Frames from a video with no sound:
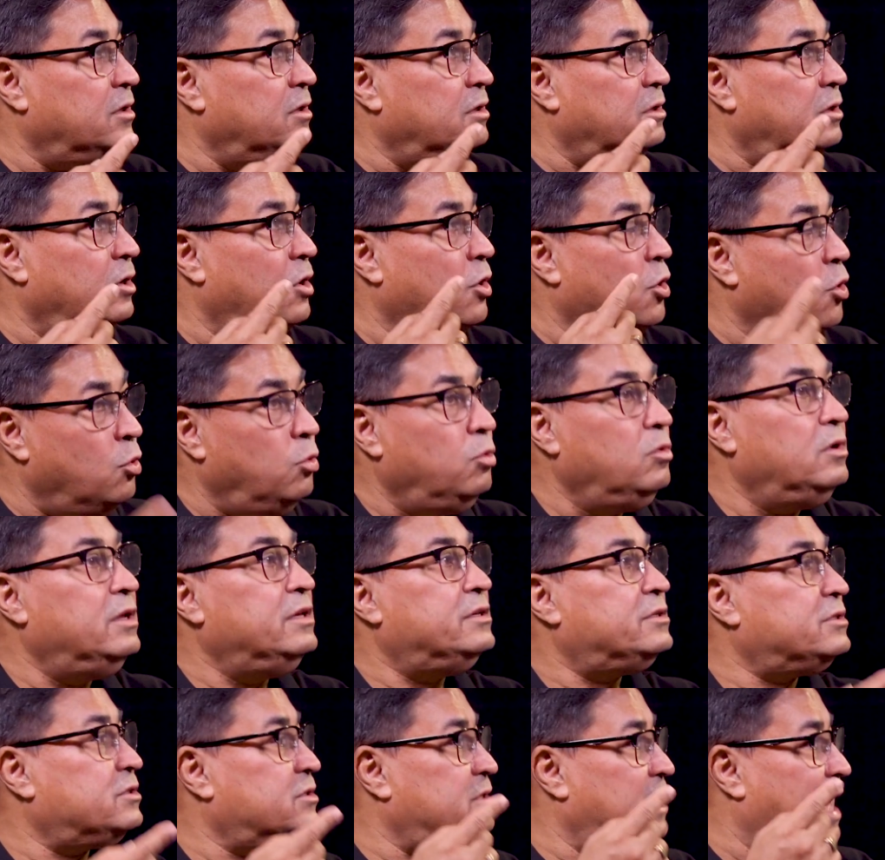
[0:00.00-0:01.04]
the
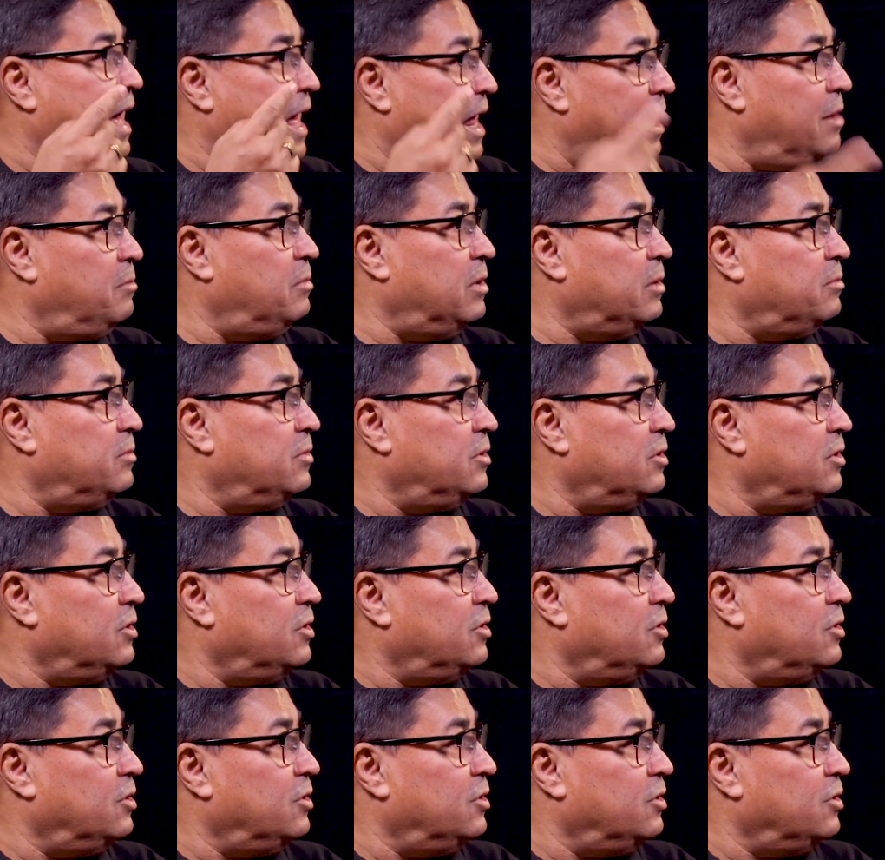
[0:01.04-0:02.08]
oldest album
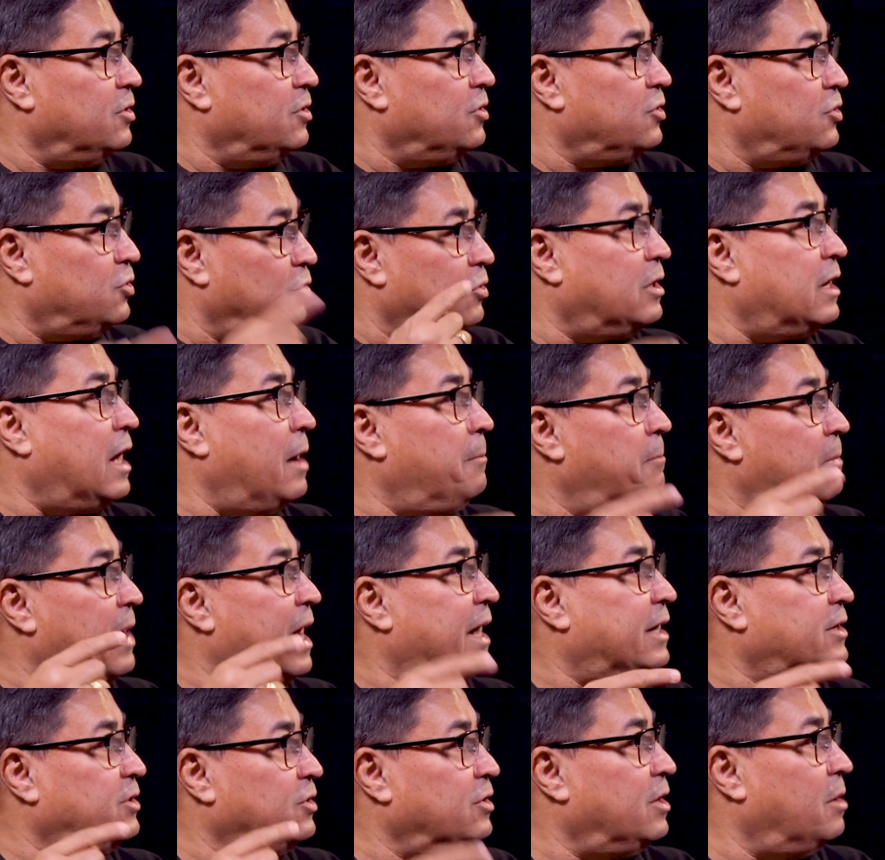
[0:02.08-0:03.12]
to come
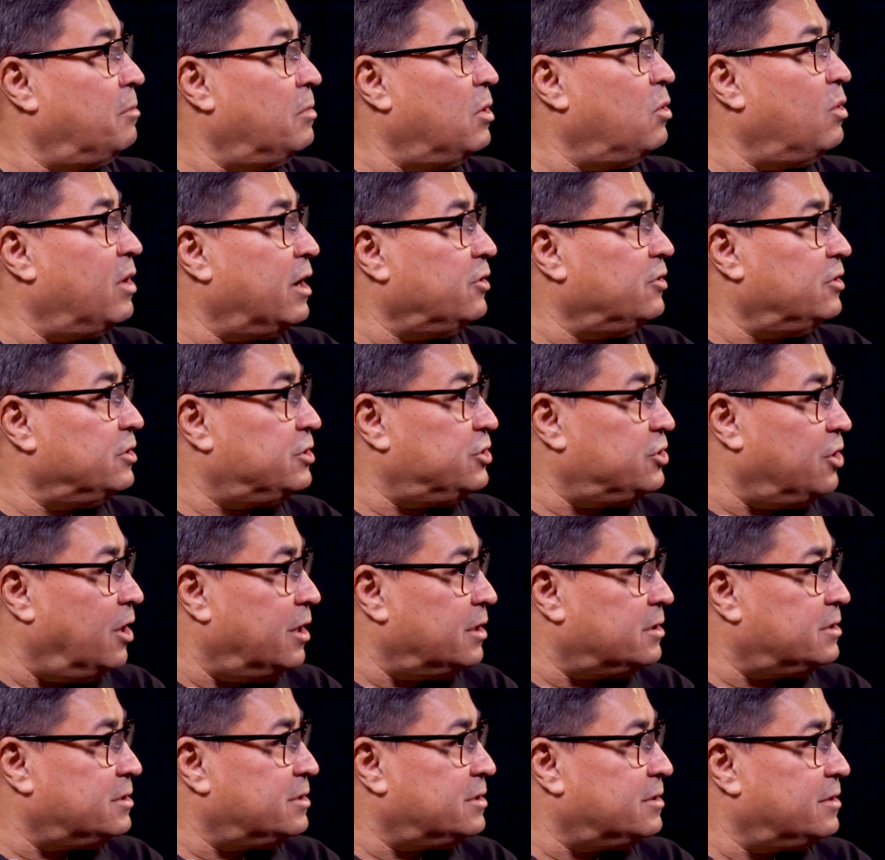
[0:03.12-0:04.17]
back to number 1 on the
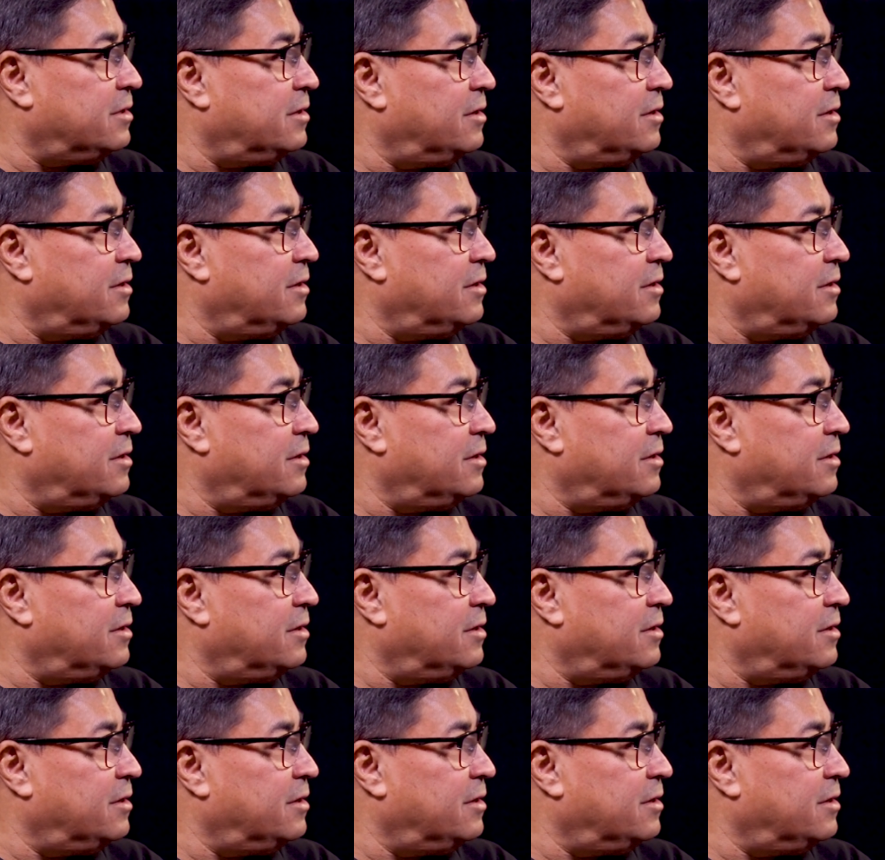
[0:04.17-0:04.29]
charts.